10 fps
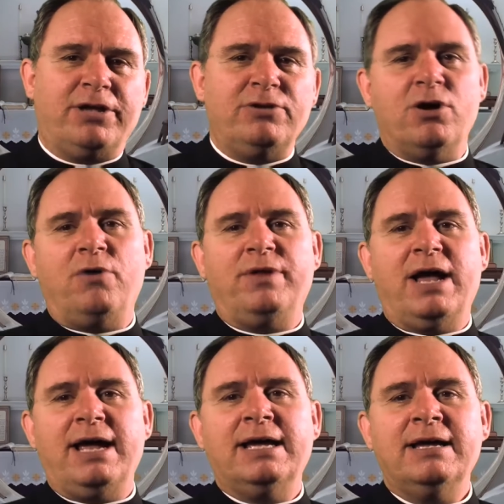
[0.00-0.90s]
you know that
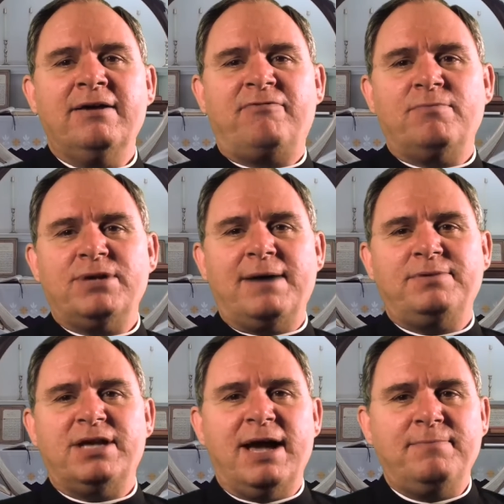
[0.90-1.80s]
I, from time
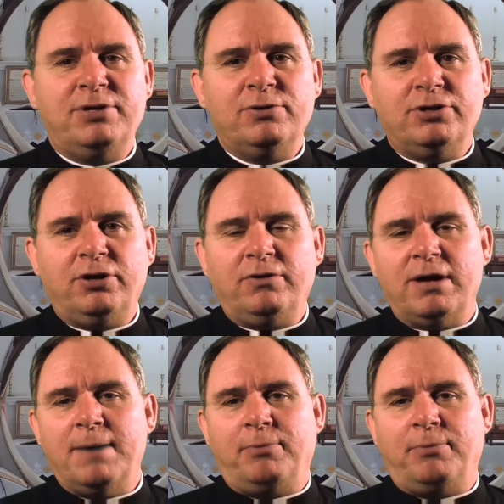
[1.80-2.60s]
to time, do little uh,